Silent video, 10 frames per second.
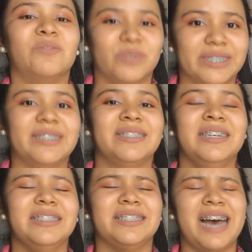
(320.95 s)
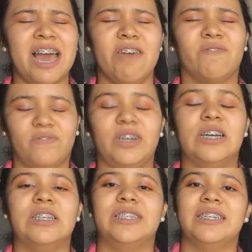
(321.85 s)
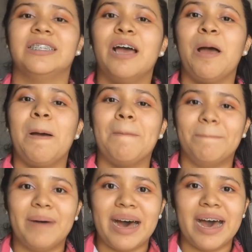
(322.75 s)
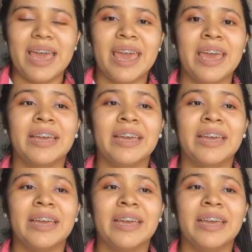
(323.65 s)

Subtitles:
was Divergent by,